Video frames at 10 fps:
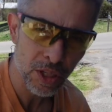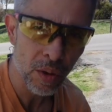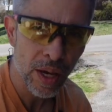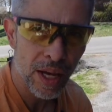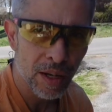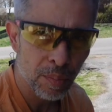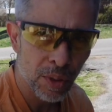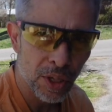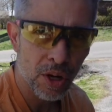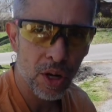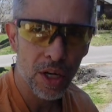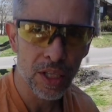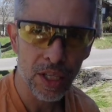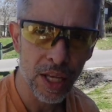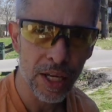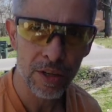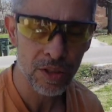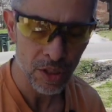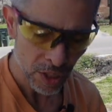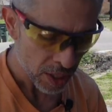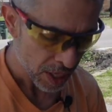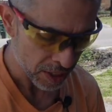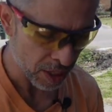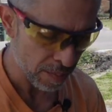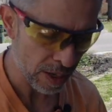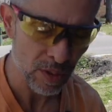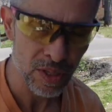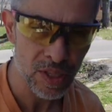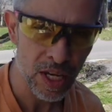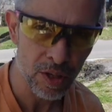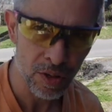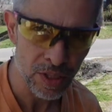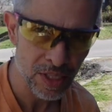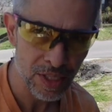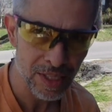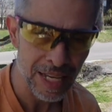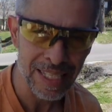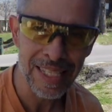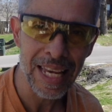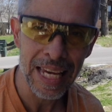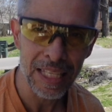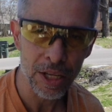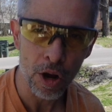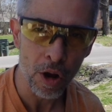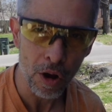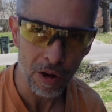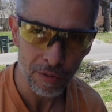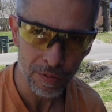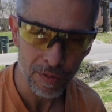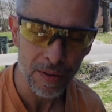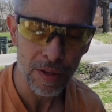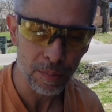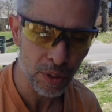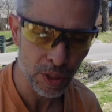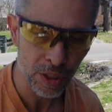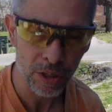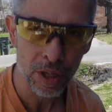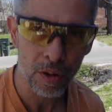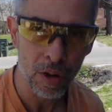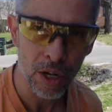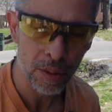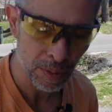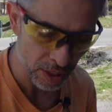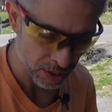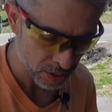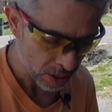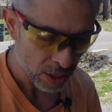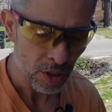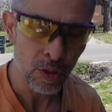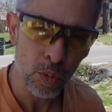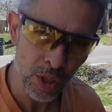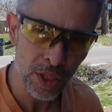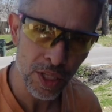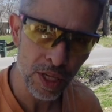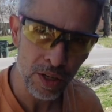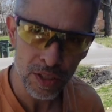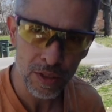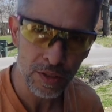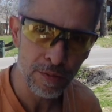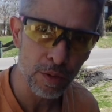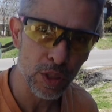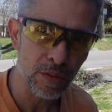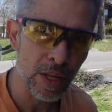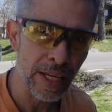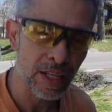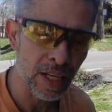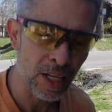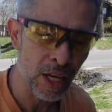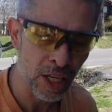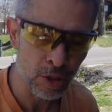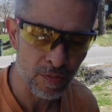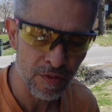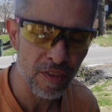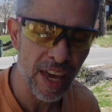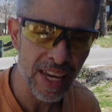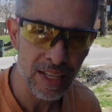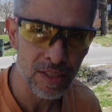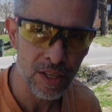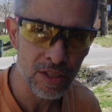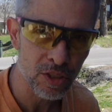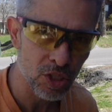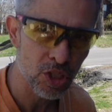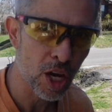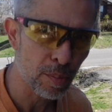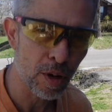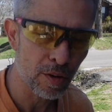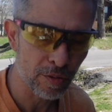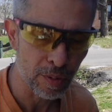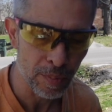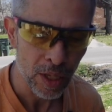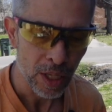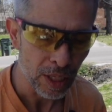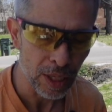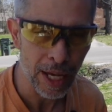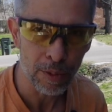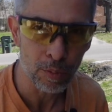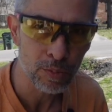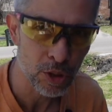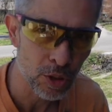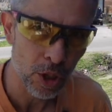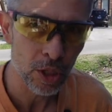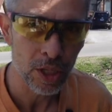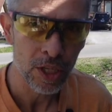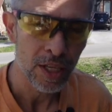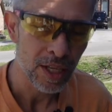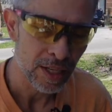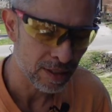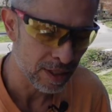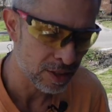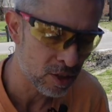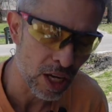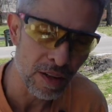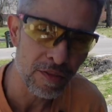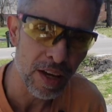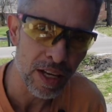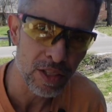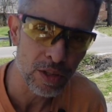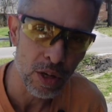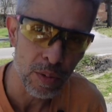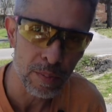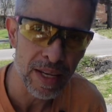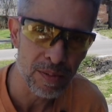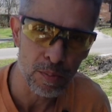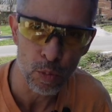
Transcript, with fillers: is to go ahead and put it on in layers and then come back with a sander and, and sand it off and then put a clear coat on it because the wood in there is full of like, it, it fades. It doesn't just chop off from light to dark it just kind of fades, so it makes it